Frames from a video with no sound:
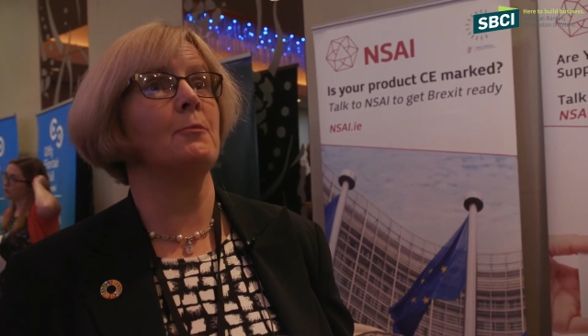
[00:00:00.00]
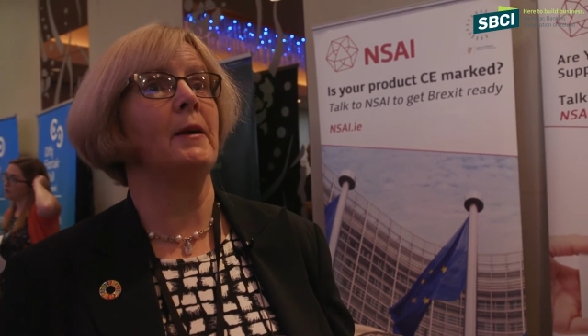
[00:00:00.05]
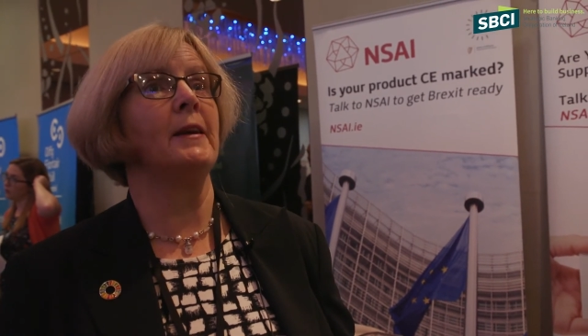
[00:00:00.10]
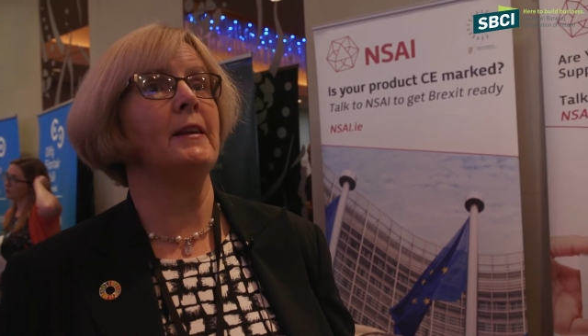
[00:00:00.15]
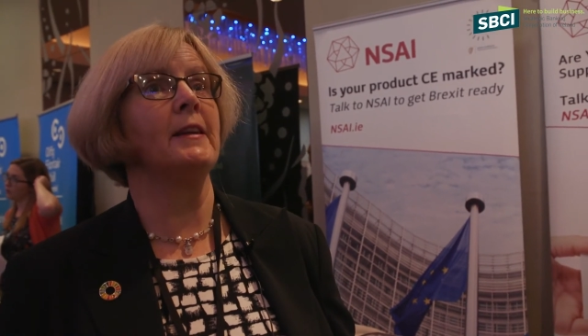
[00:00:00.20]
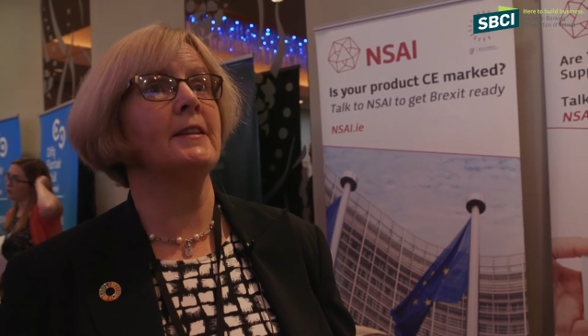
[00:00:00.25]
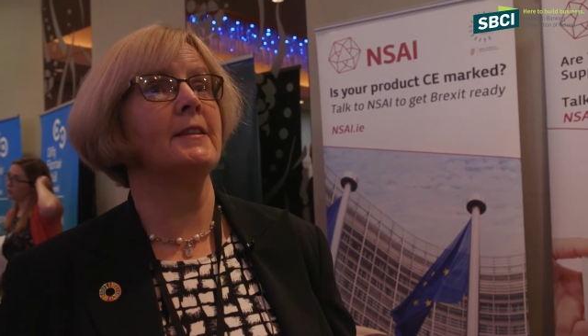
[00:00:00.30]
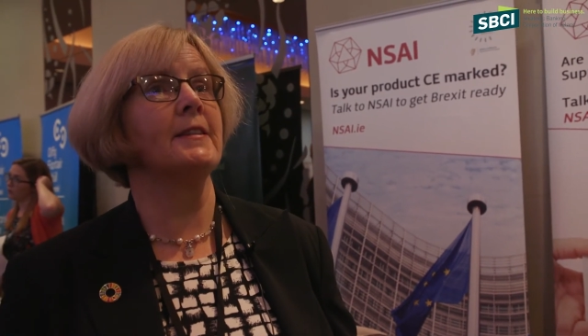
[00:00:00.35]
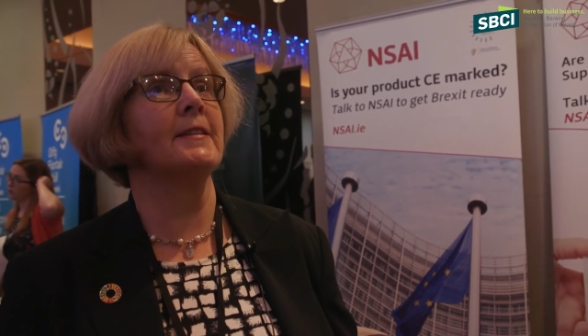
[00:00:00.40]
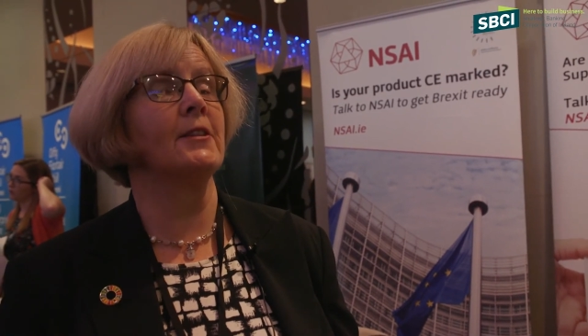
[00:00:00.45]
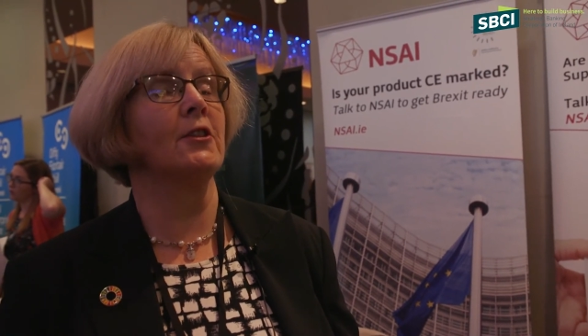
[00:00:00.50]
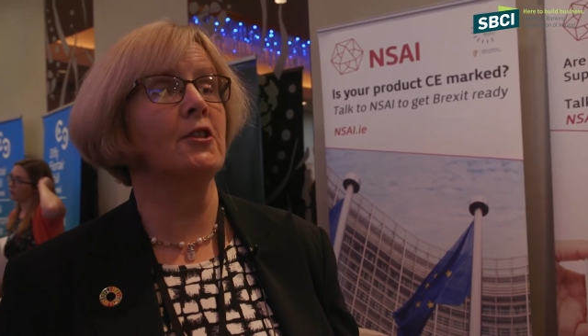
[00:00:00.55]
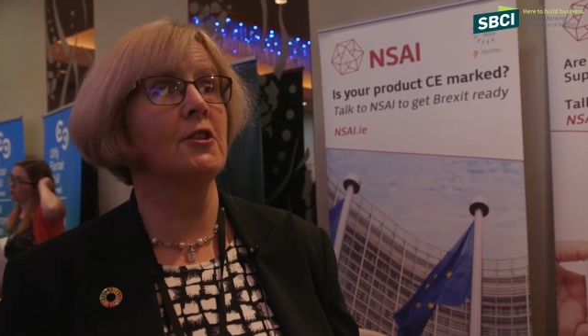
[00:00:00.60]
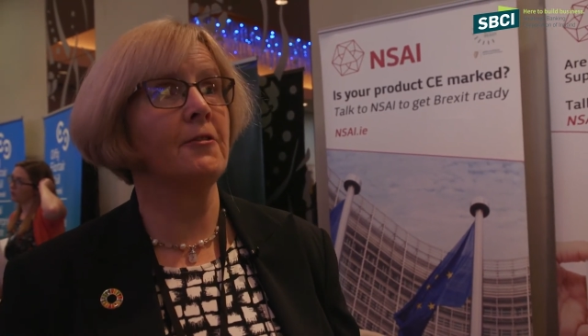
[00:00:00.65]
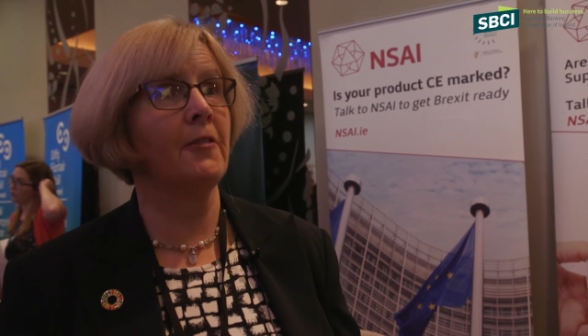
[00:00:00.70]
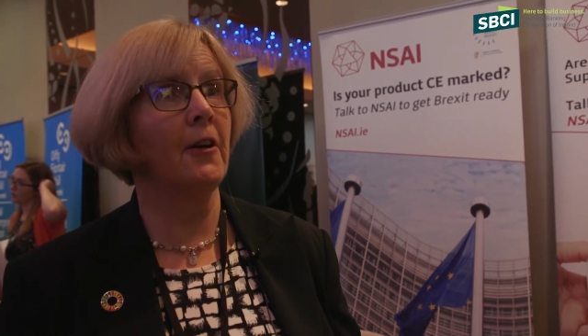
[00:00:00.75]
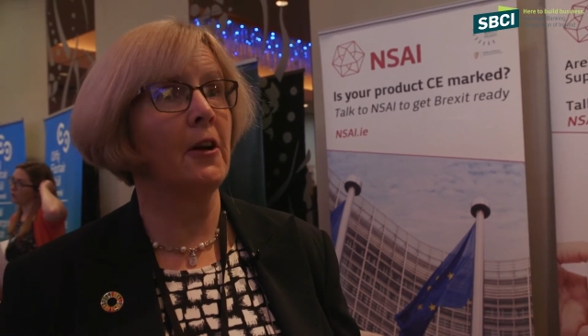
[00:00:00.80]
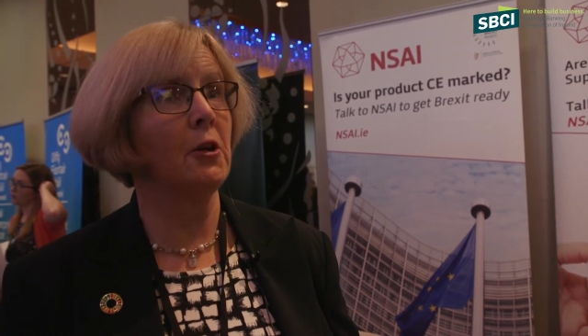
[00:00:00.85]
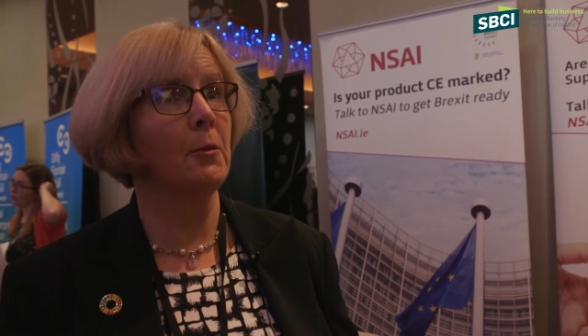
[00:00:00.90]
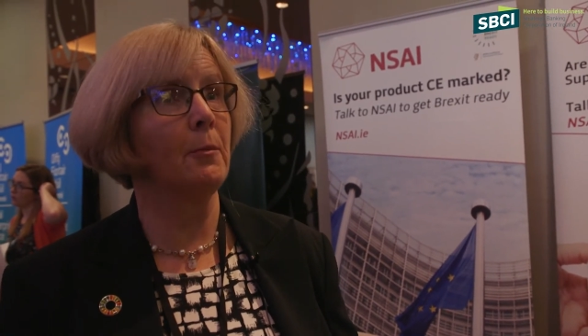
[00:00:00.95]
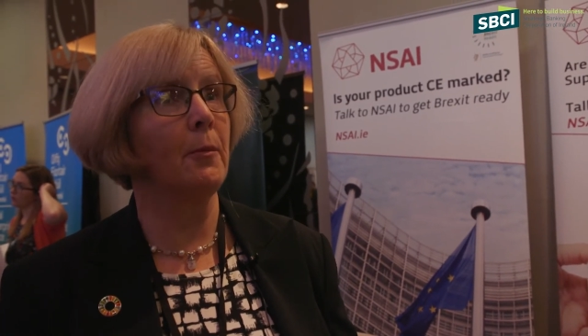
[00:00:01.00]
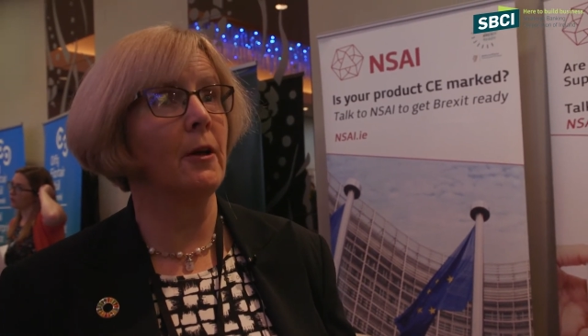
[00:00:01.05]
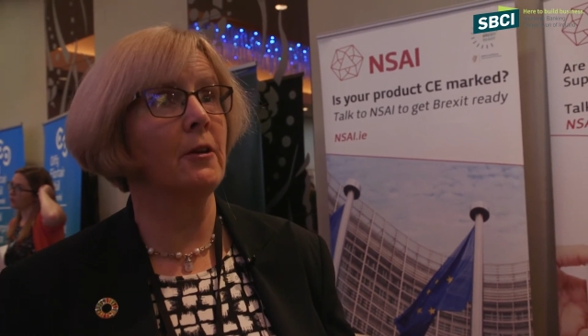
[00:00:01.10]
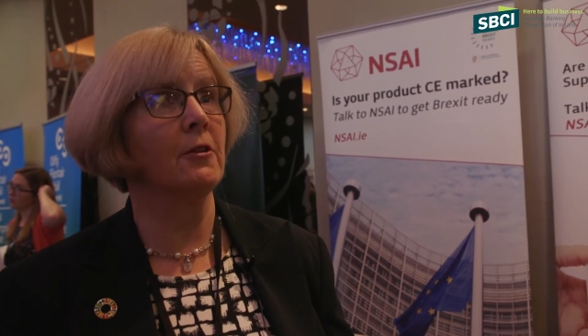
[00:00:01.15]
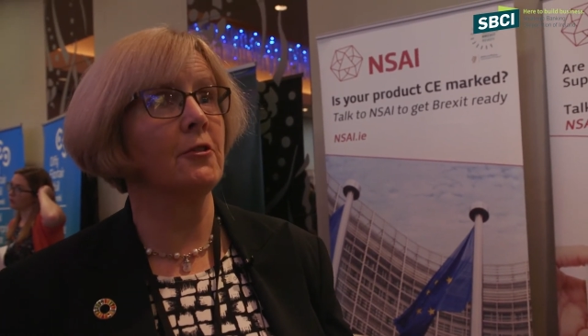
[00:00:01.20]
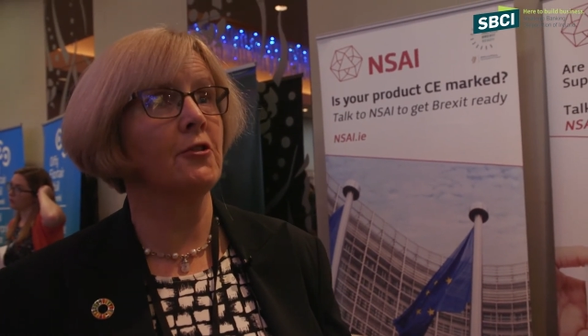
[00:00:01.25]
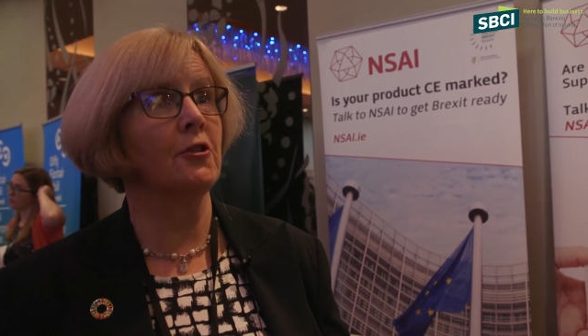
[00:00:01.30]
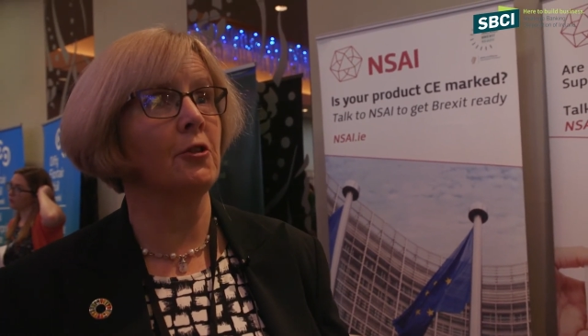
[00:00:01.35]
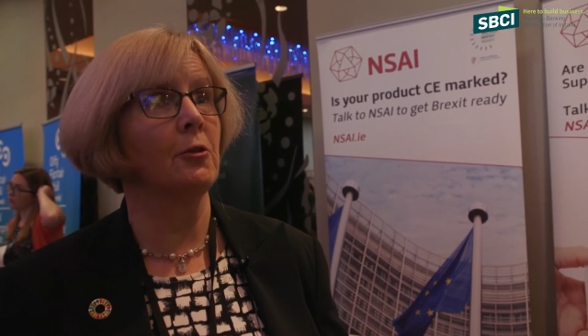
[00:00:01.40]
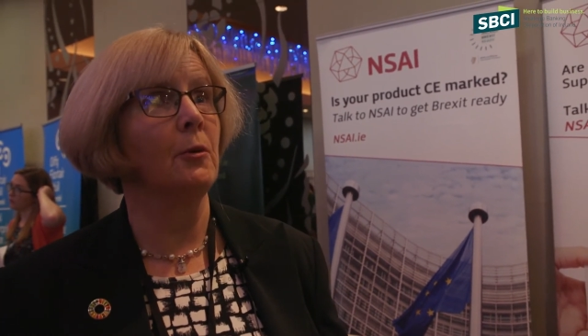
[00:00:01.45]
may need to certify your
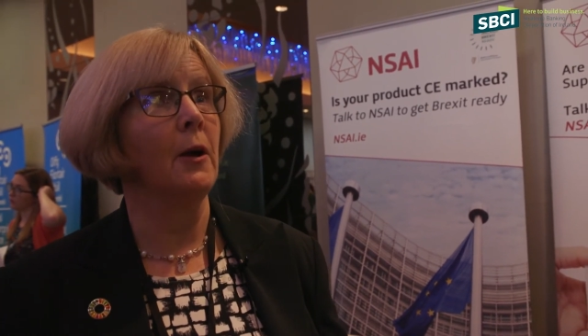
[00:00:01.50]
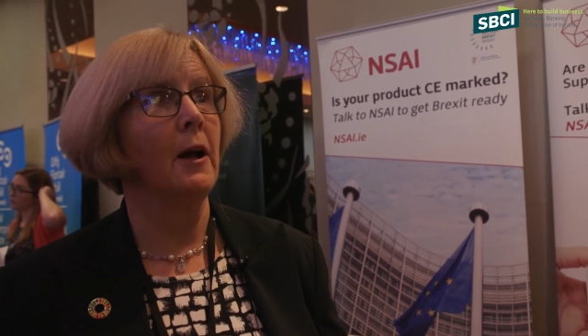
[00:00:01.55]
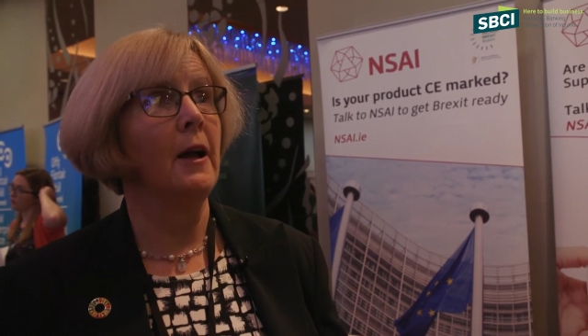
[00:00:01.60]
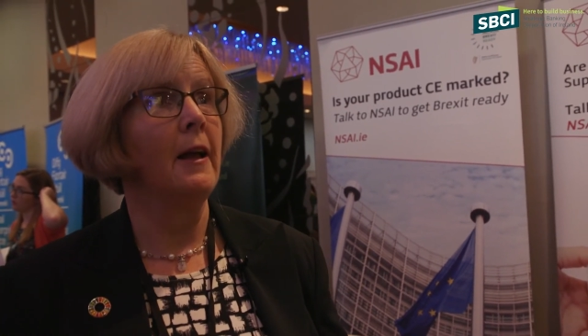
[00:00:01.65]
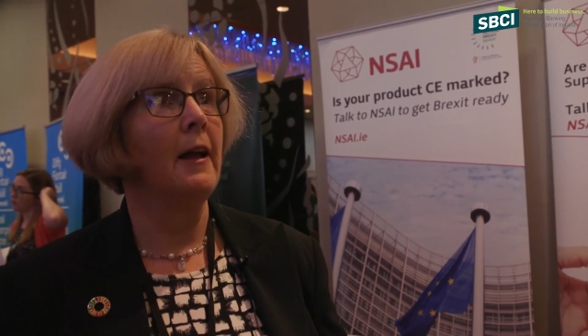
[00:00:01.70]
product to,